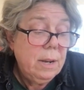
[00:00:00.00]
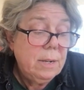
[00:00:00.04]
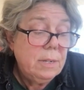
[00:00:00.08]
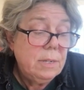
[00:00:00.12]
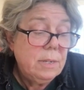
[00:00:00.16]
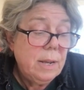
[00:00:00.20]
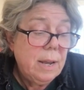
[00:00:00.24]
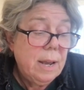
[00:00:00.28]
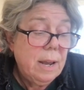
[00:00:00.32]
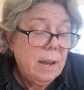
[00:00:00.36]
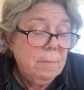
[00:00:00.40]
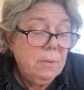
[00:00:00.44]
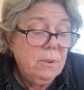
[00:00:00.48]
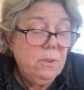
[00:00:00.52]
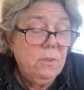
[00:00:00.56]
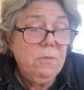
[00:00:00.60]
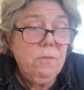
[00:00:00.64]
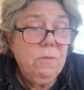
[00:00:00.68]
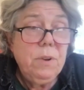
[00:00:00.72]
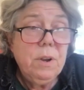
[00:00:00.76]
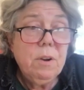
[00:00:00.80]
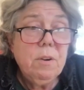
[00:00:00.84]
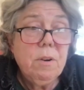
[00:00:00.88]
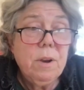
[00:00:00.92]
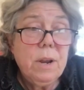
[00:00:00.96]
its
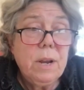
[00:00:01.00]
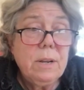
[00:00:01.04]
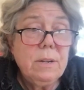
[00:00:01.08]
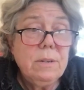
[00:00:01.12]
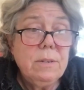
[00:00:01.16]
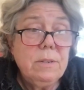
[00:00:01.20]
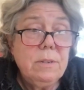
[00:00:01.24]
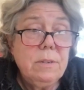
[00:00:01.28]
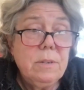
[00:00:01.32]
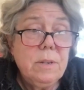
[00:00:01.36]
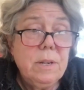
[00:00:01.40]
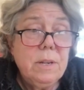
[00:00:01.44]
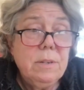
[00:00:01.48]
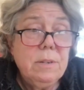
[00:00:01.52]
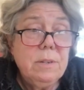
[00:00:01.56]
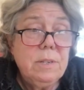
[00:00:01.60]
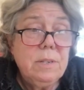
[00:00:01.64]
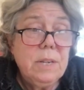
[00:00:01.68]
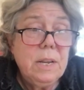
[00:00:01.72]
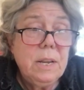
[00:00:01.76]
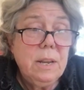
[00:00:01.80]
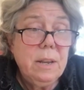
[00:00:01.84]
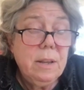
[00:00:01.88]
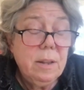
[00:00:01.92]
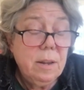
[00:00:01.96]
atmospherics and
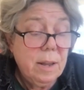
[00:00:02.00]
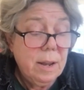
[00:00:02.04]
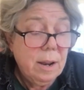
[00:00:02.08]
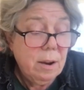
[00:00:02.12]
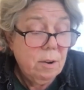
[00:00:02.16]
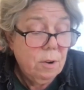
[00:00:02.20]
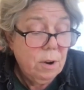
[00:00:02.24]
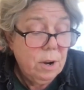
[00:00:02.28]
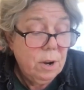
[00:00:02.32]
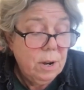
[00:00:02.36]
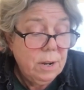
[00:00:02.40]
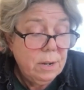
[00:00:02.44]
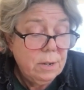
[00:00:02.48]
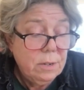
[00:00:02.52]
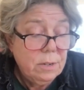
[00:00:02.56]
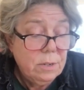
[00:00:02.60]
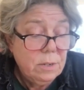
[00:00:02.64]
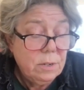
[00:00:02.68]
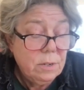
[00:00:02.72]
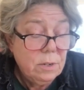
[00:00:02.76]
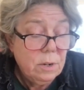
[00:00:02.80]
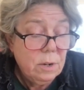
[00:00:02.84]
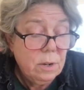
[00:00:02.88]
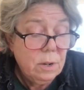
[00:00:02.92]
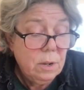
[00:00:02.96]

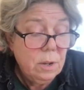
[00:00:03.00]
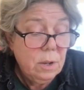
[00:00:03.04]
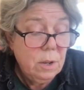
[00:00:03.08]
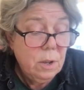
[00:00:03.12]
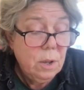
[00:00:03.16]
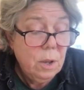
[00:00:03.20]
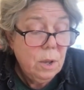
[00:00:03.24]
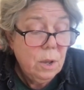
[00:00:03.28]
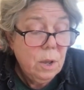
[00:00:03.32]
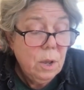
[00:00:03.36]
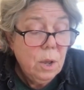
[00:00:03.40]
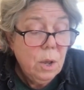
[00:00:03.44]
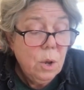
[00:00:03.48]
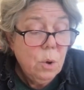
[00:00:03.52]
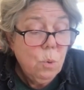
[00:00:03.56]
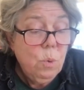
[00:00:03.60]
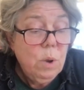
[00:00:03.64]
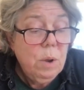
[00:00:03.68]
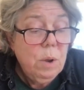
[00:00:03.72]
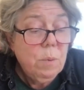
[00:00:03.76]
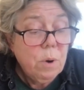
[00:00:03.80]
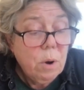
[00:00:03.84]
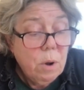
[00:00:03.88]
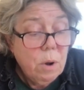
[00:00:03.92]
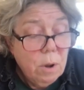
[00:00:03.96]
singularities. We
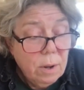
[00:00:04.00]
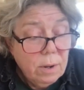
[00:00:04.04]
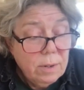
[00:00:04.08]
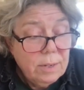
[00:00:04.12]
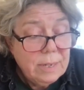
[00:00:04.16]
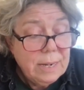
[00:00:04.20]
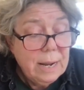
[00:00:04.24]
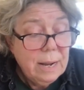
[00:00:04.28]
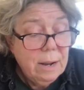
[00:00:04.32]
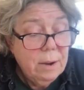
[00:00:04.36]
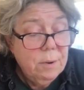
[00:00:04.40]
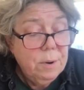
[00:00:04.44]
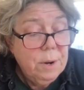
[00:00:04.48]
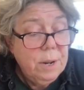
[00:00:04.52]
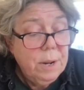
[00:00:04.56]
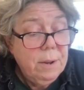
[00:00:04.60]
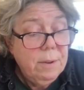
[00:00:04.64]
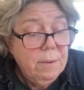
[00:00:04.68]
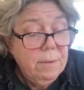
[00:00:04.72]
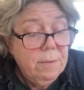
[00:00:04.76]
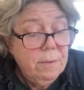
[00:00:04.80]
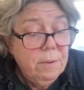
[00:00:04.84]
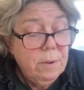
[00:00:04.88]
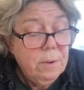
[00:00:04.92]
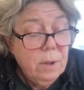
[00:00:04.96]
were all
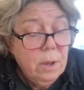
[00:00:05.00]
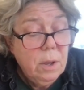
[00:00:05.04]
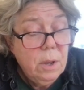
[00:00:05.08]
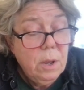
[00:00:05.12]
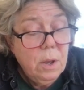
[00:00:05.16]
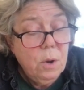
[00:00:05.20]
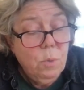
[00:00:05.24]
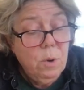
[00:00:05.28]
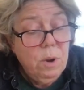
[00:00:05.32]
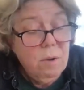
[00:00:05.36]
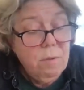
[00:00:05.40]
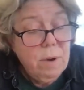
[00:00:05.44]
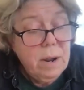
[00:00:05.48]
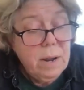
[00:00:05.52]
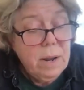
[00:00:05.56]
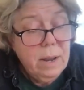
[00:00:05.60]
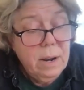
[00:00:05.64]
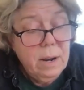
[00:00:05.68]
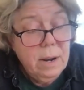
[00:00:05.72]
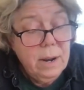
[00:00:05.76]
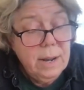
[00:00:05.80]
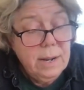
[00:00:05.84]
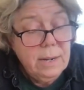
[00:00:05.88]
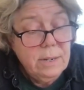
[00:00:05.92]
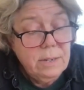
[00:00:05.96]
townies. We
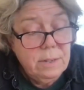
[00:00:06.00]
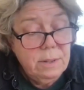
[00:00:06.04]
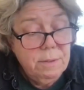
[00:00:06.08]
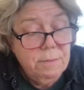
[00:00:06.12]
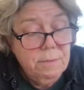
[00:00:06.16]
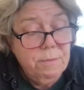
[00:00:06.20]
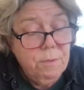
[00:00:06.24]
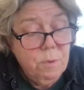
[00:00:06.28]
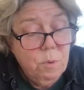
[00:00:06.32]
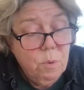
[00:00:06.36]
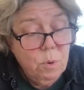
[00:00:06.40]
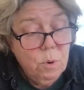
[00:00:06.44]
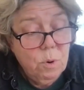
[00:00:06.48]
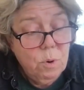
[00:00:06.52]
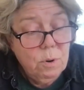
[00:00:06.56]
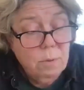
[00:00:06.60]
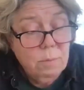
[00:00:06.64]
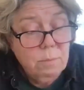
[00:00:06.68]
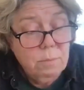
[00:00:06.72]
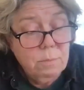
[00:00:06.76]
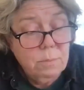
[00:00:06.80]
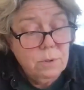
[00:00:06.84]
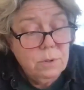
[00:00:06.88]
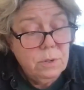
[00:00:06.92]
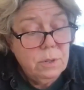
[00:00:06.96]
recognized the
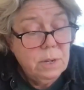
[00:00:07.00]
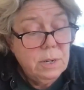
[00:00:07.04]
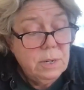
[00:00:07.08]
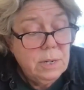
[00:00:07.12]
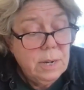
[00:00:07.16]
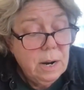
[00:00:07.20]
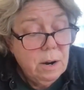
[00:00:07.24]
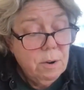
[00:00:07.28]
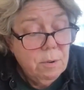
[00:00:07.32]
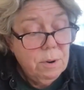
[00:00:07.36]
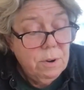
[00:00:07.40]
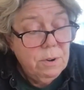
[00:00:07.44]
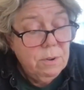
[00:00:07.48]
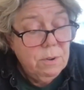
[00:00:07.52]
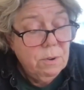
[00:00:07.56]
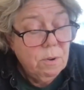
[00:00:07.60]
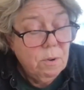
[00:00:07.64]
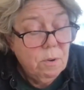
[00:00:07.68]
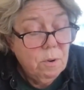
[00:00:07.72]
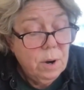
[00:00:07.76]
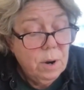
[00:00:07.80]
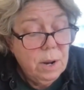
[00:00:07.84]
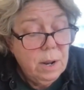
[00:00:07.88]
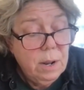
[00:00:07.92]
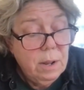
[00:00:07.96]
forms, the
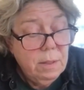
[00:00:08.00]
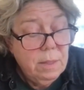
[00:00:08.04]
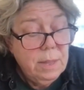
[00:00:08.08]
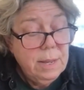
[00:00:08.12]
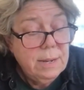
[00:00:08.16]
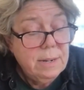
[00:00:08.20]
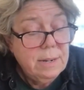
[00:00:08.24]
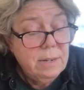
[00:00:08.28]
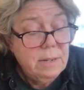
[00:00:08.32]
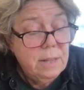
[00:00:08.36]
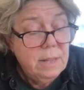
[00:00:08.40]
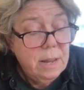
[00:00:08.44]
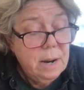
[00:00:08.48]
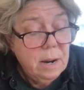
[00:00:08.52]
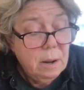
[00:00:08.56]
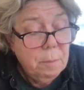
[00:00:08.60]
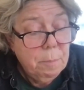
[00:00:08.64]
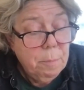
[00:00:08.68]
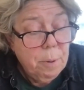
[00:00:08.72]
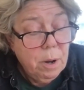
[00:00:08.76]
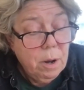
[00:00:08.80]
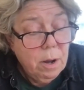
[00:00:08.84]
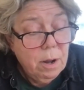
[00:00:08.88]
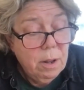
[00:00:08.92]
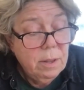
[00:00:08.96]
territory, the aesthetic
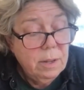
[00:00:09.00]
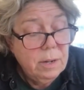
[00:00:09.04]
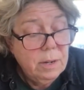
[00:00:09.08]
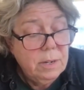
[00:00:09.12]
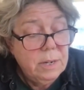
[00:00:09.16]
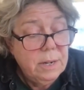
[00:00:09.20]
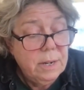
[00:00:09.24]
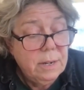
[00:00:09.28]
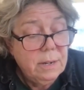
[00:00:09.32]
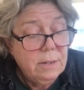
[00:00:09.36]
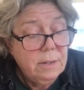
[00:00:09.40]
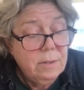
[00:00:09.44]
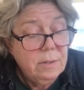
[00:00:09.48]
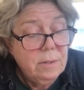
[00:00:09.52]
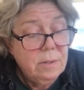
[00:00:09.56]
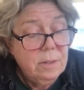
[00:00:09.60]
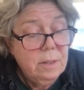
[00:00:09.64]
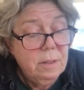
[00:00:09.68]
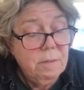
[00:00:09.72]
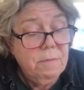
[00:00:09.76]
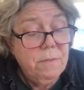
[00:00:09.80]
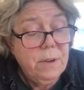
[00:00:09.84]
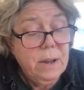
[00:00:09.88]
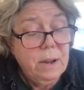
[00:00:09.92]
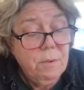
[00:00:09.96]
politics,
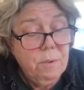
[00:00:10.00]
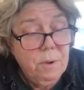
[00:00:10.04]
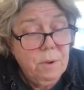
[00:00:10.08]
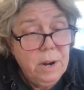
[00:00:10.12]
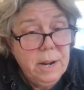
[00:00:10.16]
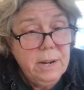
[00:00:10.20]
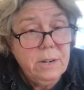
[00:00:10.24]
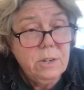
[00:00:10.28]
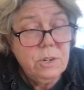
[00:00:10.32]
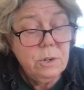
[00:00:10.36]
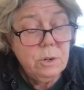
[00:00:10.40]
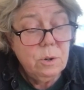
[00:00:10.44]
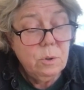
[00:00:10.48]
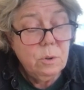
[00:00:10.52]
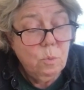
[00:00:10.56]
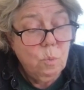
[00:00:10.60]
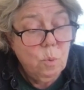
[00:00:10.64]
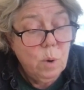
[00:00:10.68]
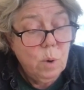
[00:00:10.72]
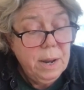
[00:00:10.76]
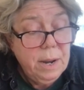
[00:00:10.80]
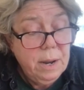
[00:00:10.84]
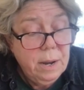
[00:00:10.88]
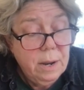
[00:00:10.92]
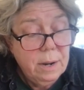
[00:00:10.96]
the foundational
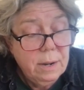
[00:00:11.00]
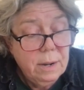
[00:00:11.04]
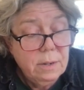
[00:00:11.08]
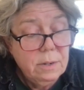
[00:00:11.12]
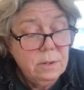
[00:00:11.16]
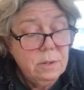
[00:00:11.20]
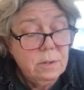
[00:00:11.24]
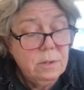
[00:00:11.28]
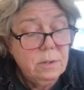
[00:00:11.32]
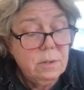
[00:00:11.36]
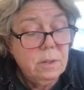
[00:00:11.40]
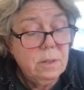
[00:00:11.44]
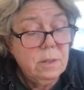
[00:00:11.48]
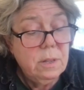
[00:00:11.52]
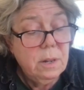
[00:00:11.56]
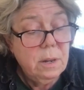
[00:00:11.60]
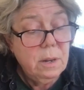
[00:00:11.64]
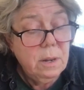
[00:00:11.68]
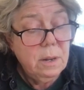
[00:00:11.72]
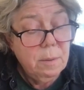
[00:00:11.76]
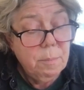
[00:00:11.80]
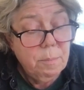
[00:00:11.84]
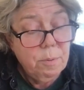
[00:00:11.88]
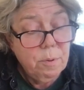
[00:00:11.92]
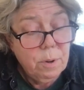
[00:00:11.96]
whiteness, the
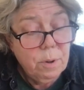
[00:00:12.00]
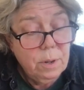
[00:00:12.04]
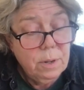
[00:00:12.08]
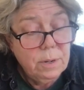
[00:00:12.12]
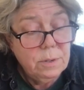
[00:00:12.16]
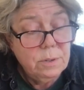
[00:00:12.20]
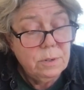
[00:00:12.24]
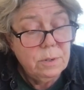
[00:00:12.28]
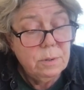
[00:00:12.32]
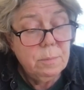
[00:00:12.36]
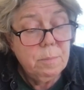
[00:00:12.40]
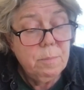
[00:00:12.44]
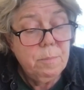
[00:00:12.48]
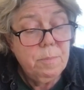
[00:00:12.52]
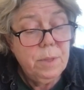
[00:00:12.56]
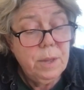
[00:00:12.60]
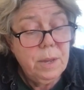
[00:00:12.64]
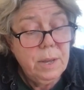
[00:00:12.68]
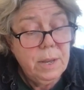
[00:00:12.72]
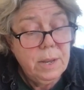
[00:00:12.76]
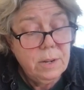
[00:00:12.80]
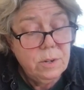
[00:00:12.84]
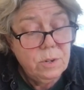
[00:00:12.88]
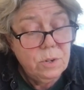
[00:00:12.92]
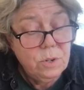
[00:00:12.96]
liberalism, the
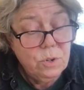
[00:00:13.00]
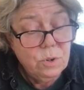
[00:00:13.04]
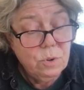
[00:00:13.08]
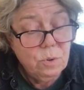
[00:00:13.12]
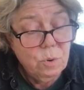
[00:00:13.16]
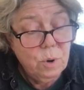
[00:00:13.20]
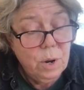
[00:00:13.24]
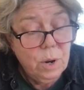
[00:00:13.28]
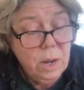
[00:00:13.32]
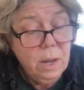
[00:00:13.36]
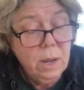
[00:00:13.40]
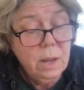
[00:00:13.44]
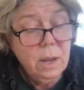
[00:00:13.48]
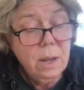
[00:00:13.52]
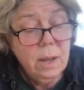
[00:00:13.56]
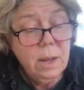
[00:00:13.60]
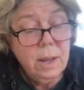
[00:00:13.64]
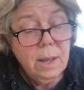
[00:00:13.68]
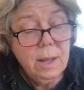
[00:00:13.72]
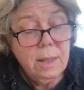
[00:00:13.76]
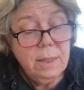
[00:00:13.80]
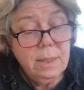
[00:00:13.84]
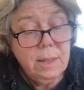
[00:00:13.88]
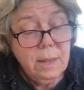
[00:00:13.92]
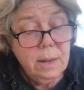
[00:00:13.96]
history,
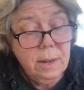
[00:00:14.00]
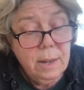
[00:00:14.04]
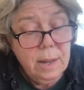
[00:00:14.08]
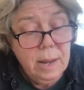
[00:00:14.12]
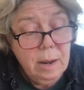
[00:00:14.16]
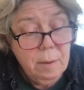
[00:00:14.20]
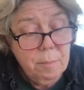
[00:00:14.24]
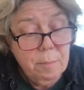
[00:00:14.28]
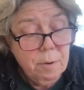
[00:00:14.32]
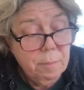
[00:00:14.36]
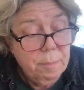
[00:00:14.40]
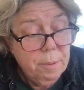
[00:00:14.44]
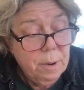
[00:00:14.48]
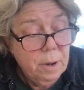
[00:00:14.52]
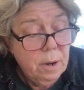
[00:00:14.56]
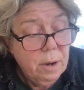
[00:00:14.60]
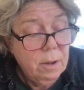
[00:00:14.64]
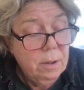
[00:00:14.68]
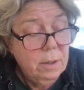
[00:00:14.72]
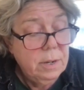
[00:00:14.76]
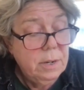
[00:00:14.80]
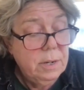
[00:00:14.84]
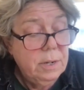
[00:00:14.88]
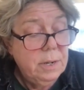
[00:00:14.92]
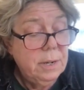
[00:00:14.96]
the labor
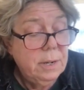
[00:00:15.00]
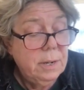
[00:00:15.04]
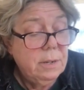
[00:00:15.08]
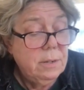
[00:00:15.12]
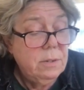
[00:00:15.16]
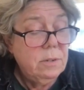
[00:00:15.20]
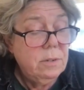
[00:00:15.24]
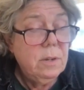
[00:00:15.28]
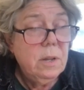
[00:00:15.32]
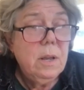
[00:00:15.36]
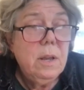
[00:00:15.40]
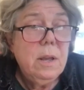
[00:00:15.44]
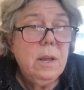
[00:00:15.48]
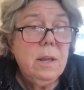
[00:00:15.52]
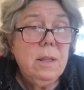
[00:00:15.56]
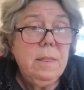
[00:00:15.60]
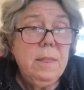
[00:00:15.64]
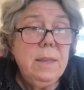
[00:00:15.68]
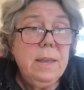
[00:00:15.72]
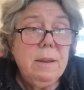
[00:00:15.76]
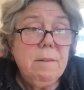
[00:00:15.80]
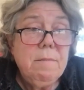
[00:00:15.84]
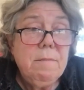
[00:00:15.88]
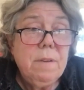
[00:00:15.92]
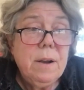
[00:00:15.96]
politics,
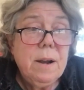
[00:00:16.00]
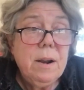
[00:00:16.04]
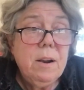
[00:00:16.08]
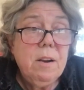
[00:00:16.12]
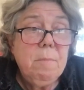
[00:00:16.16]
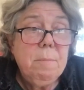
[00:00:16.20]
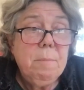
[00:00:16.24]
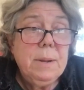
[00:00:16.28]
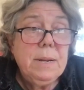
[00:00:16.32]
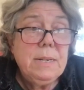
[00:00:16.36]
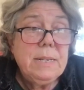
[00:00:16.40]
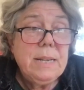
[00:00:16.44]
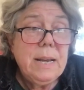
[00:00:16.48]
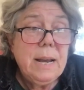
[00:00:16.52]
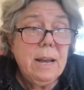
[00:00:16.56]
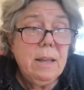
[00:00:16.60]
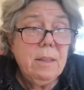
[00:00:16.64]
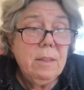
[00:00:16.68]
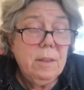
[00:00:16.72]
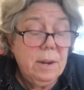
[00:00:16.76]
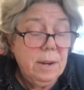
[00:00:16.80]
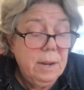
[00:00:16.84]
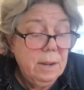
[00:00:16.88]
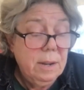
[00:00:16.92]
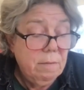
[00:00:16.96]
the
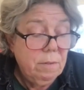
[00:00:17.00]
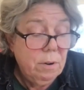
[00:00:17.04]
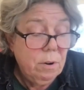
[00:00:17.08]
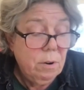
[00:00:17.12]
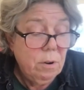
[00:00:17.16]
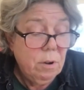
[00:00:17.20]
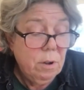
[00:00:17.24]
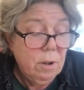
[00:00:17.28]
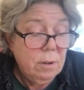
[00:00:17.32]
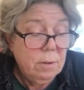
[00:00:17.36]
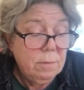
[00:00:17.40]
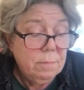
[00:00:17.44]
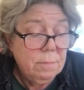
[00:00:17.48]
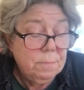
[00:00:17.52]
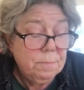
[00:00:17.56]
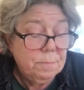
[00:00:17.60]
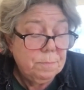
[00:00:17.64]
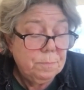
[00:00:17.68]
environmentality of it all.